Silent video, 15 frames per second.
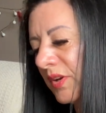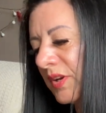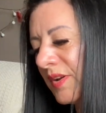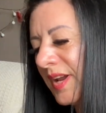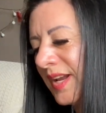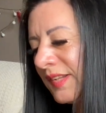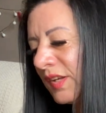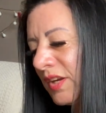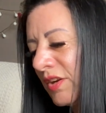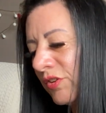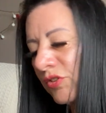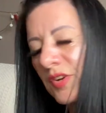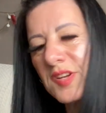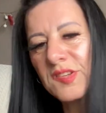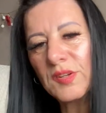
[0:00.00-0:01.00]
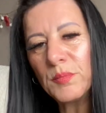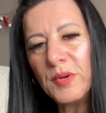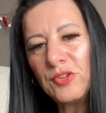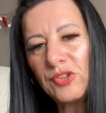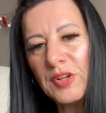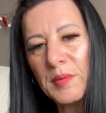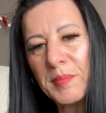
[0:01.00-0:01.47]
You need to use your
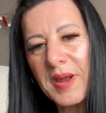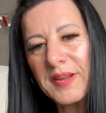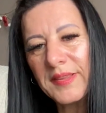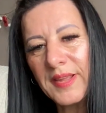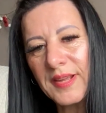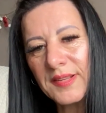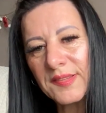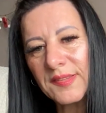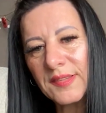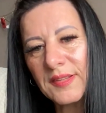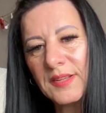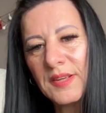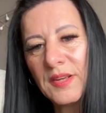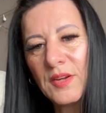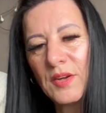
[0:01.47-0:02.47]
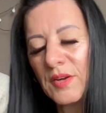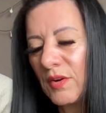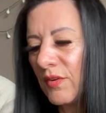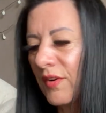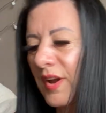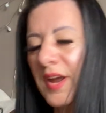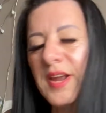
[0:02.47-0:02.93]
intuition about this,
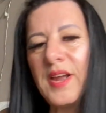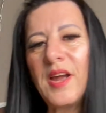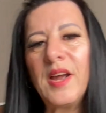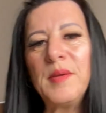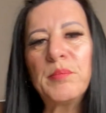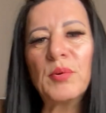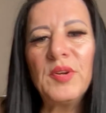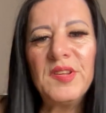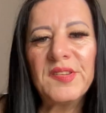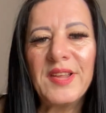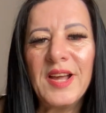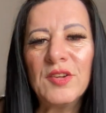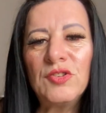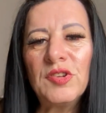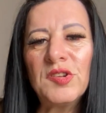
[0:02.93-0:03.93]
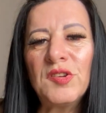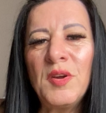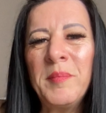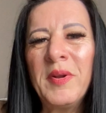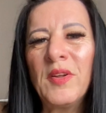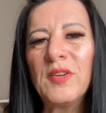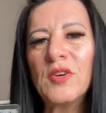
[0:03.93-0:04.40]
all right? High Priestess, just
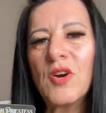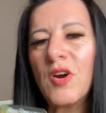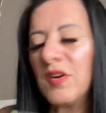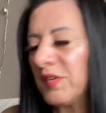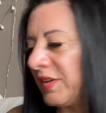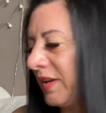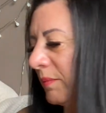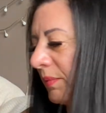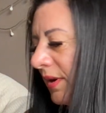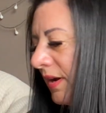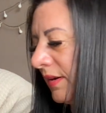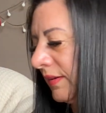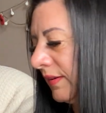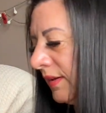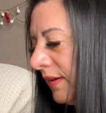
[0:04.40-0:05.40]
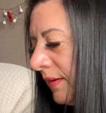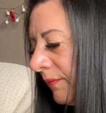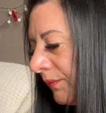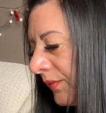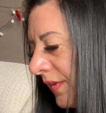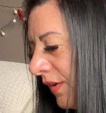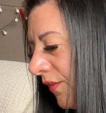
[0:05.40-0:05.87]
zoom in on the cards, Libra,
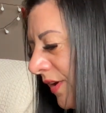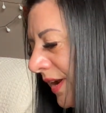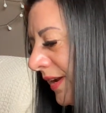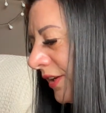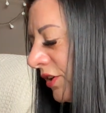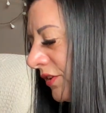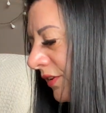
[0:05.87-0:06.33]
all right?